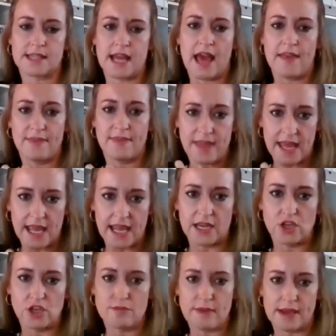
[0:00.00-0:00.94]
And
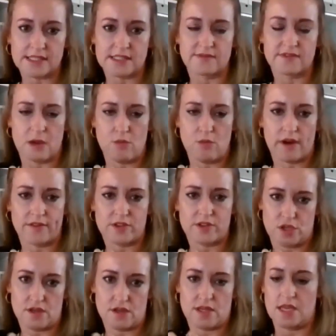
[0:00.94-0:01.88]
then you must have done one of
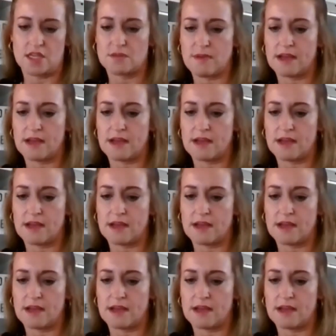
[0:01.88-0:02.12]
two things.